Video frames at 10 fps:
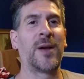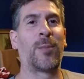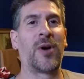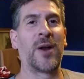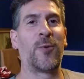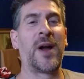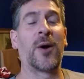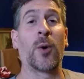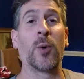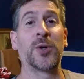a bread
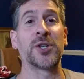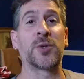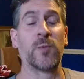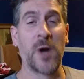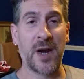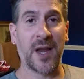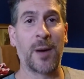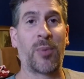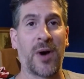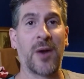route or just running a
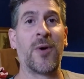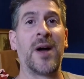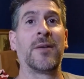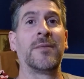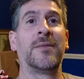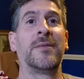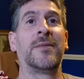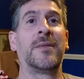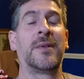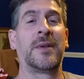bread route
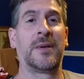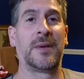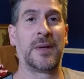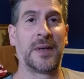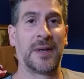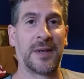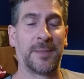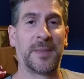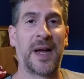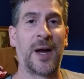
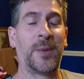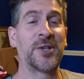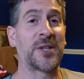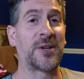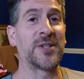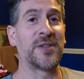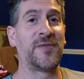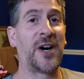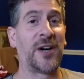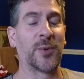um, how much there is
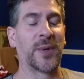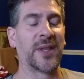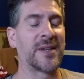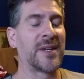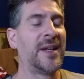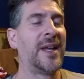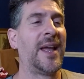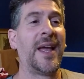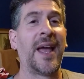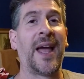involved with it
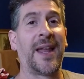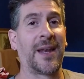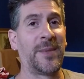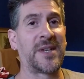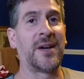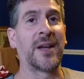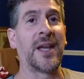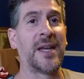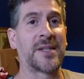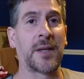and let me tell you
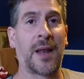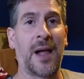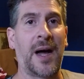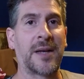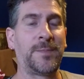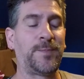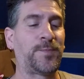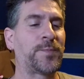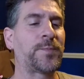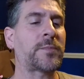it's a lot
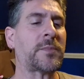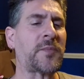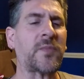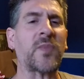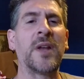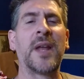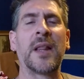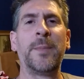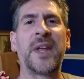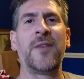now let
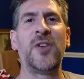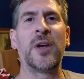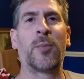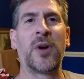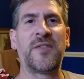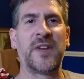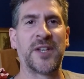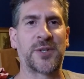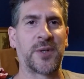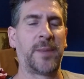me give you a brief
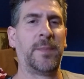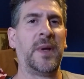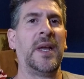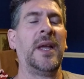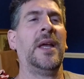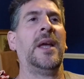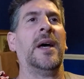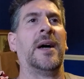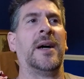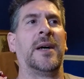history
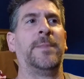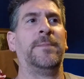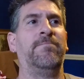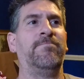um,